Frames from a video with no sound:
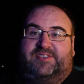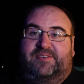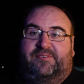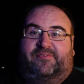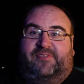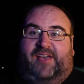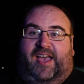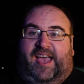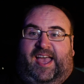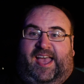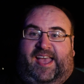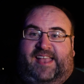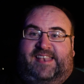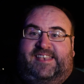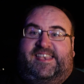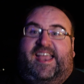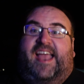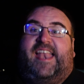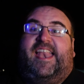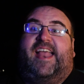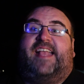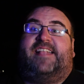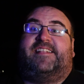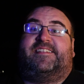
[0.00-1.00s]
of
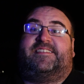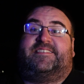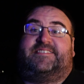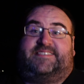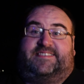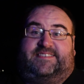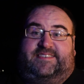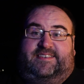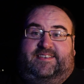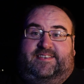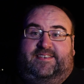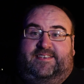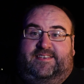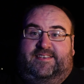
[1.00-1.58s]
dead ends.